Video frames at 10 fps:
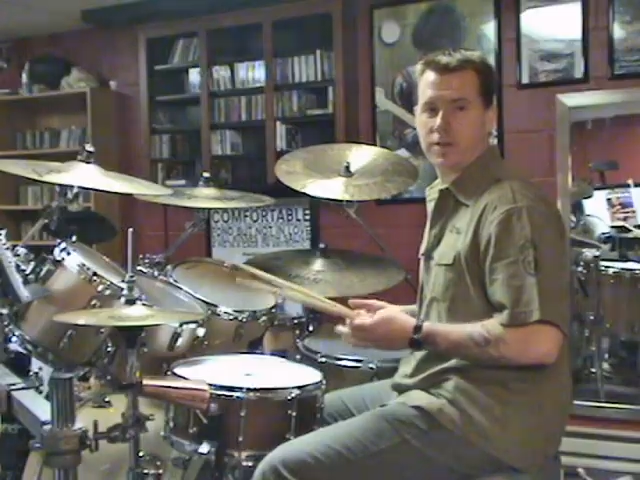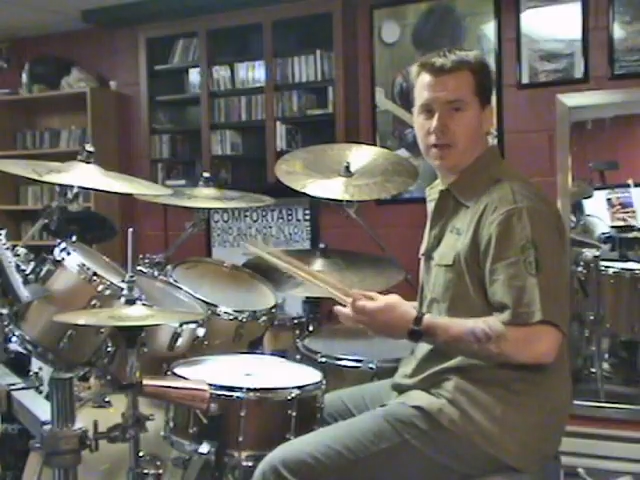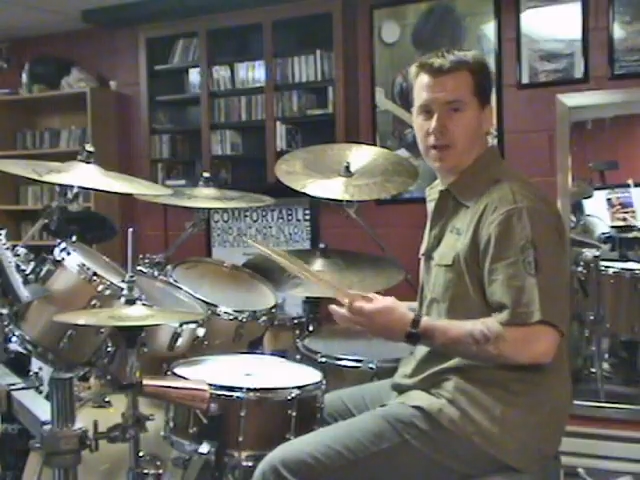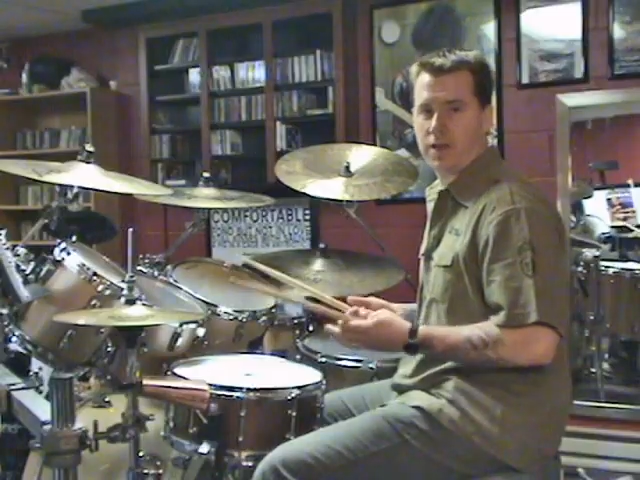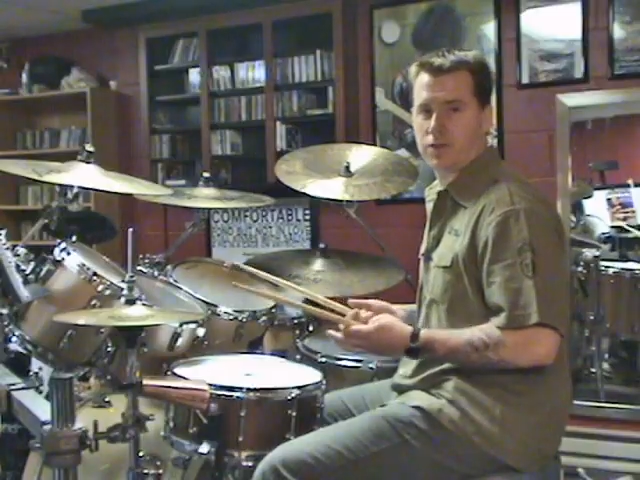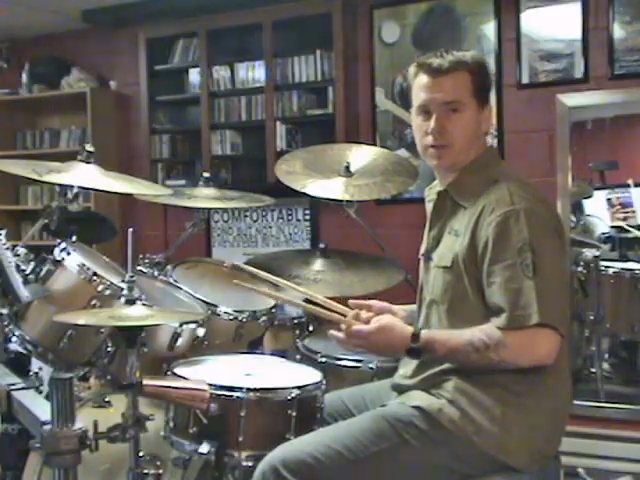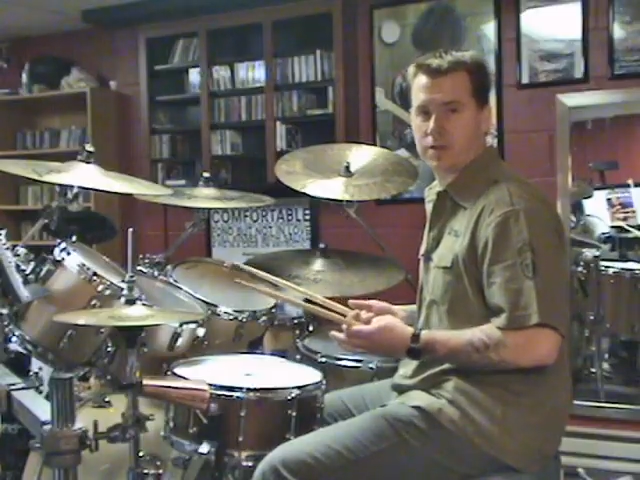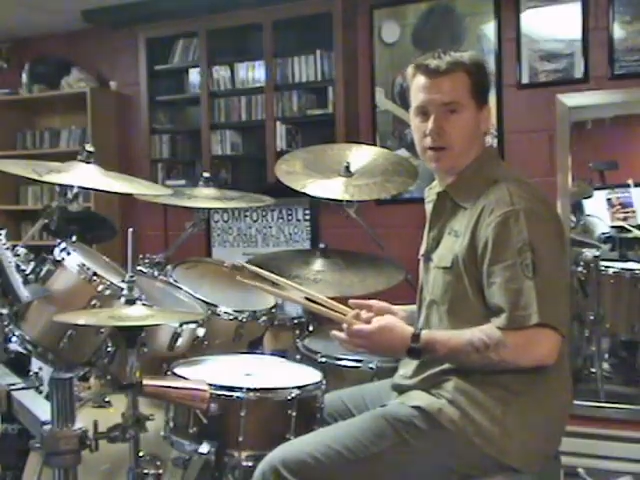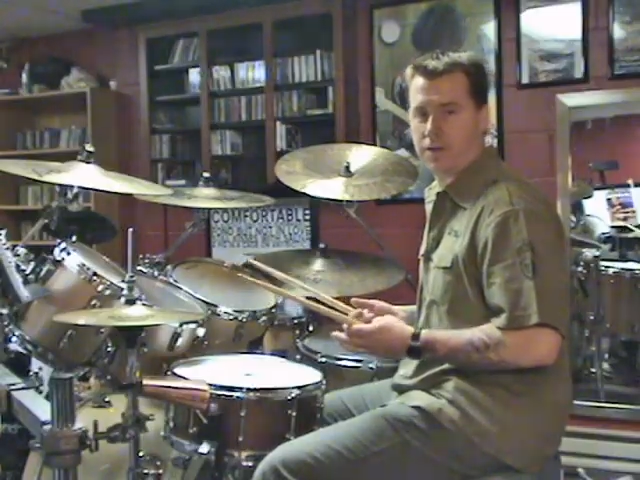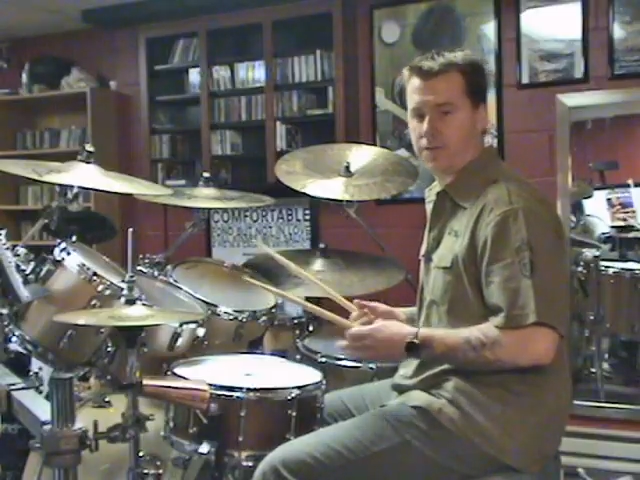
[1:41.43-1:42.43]
to gauge
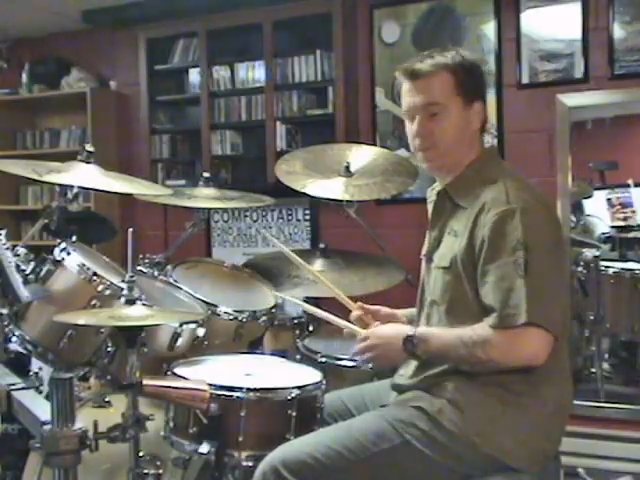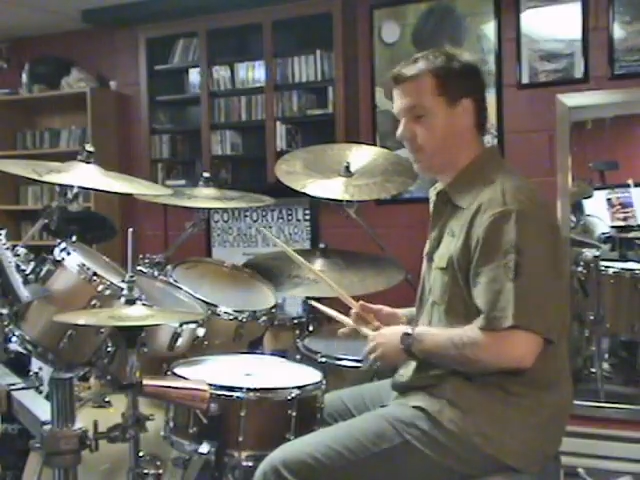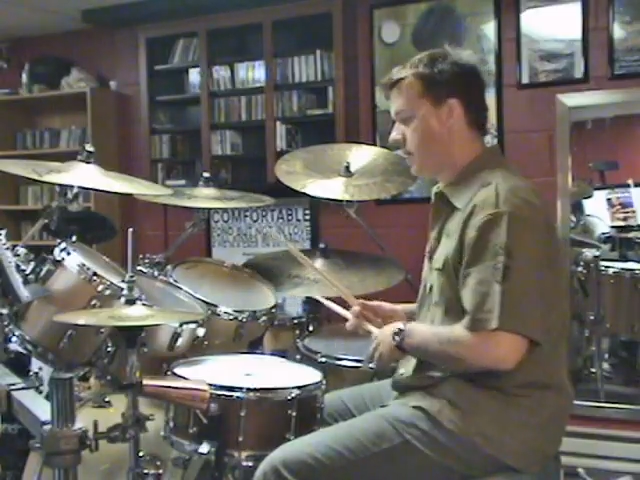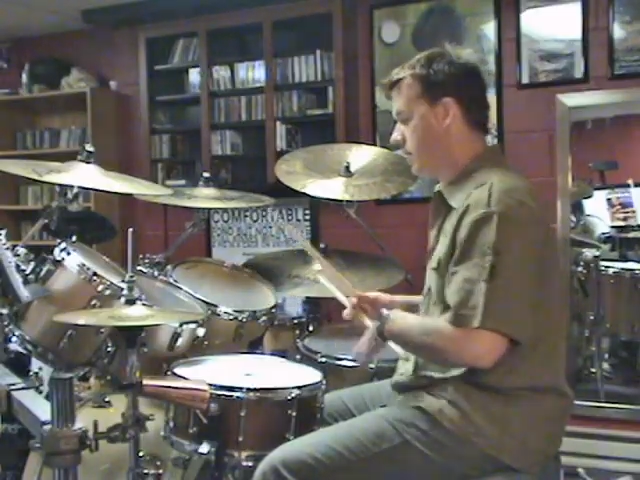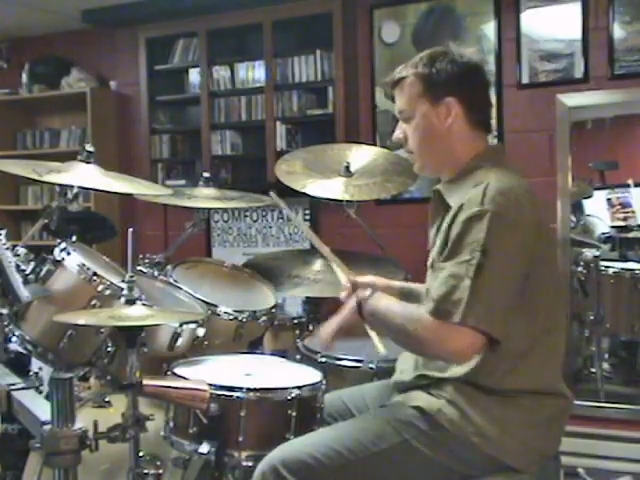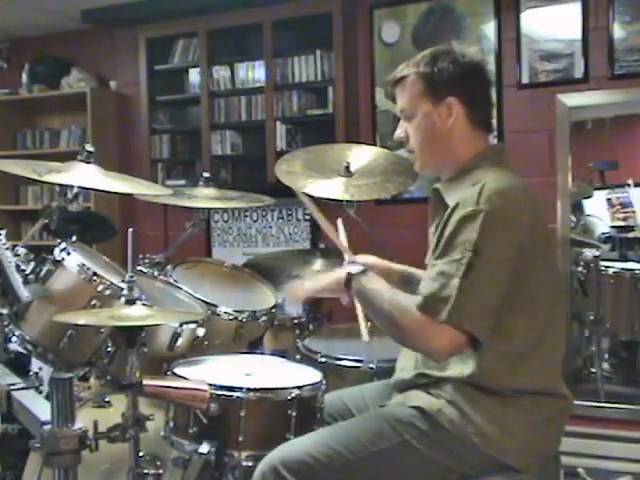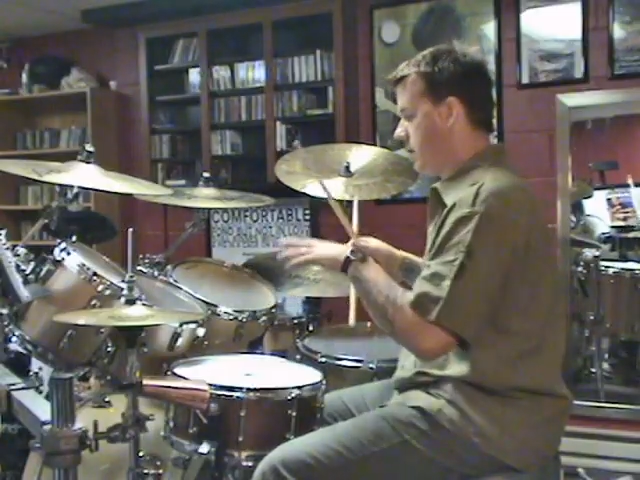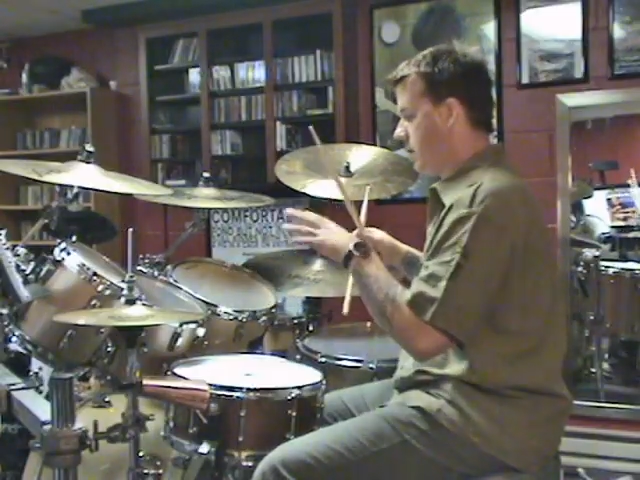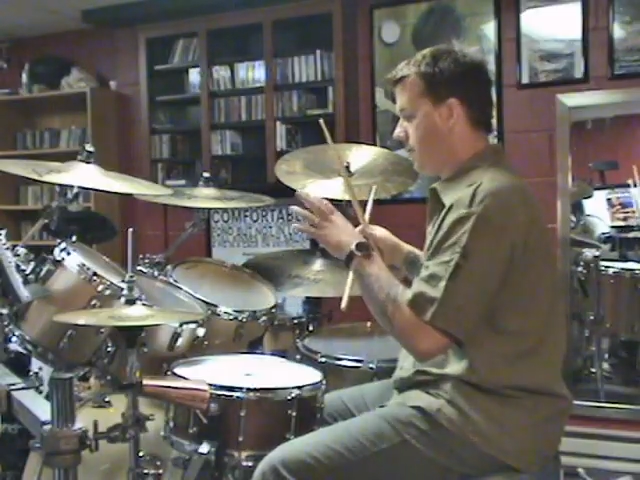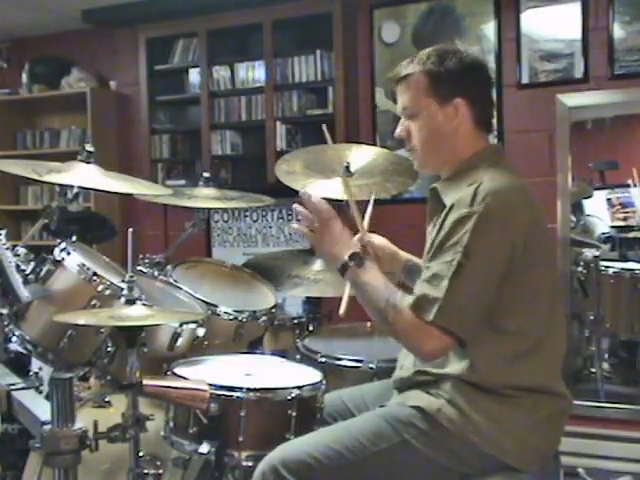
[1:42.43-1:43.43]
yourself,
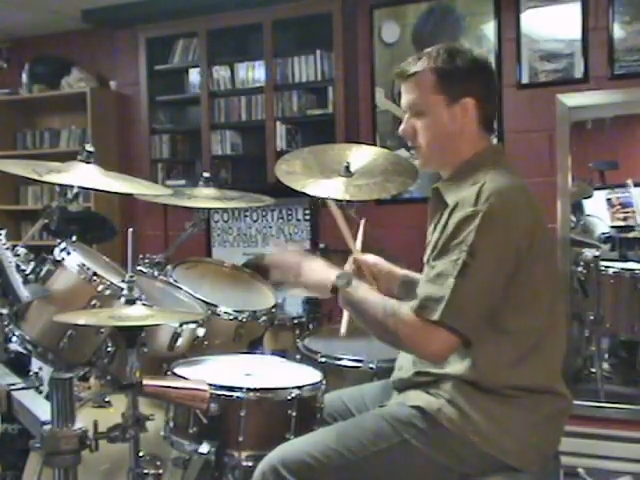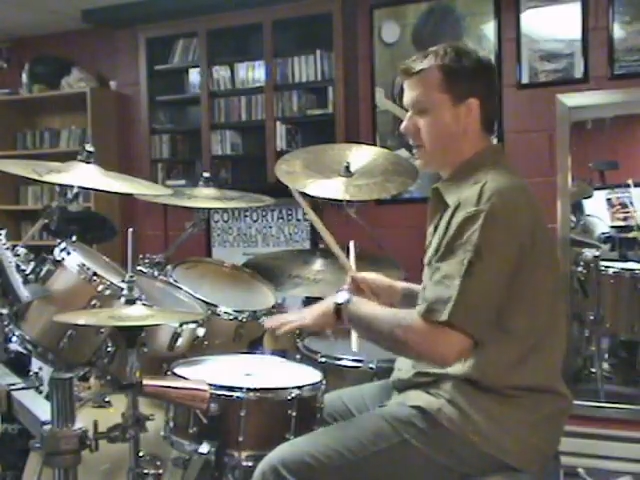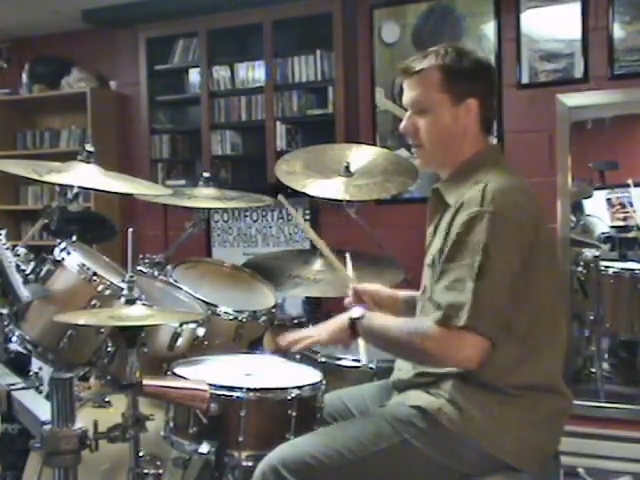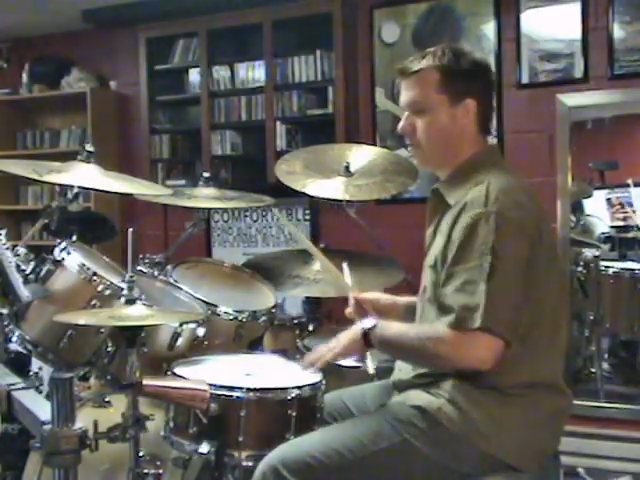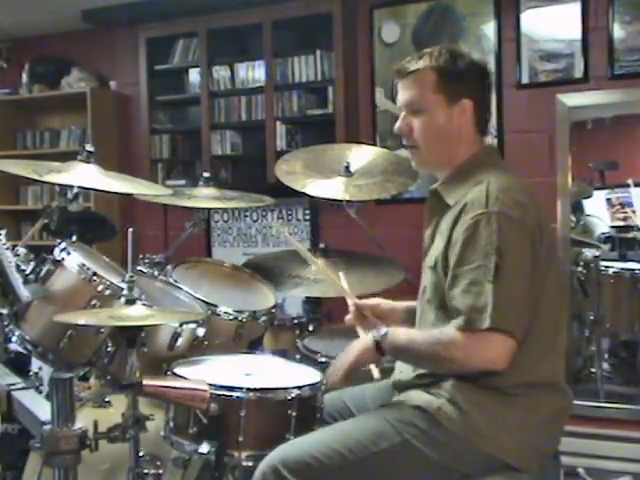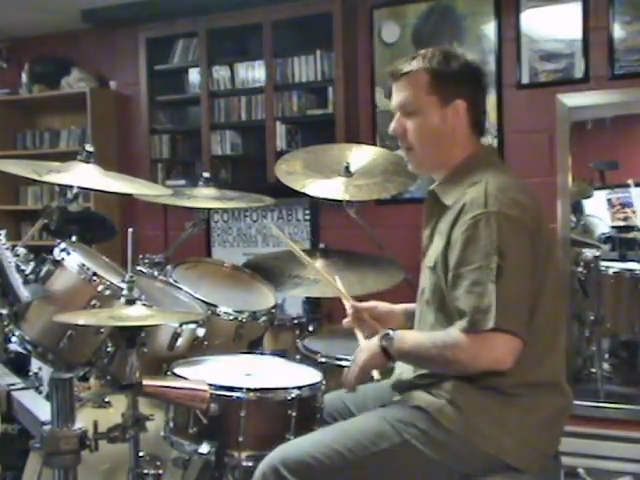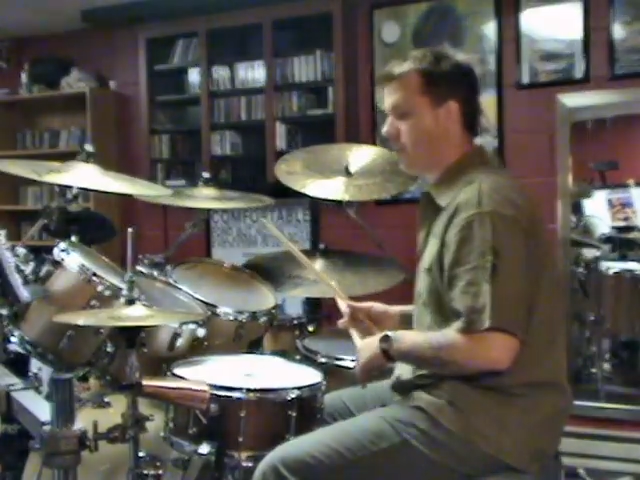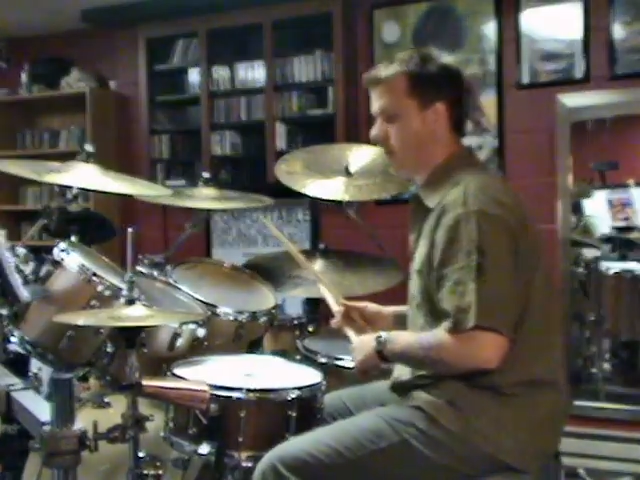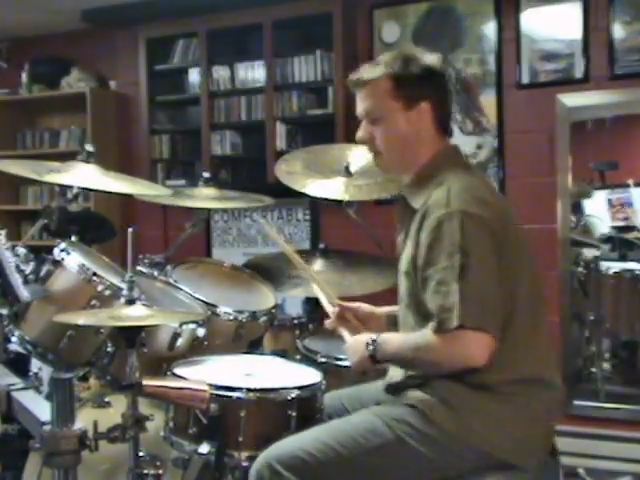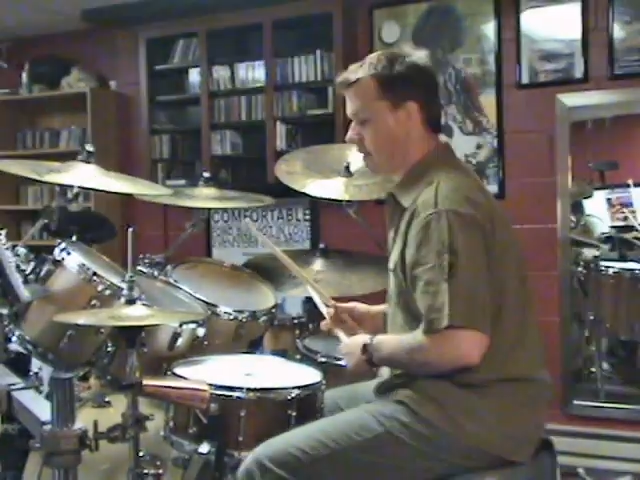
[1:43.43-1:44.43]
if you're sitting
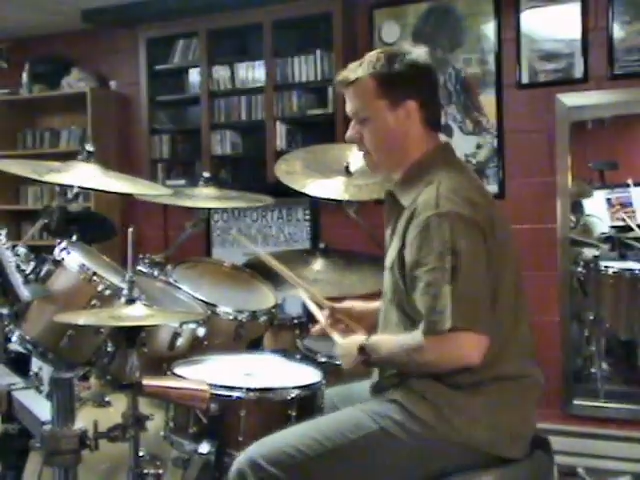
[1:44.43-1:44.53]
properly,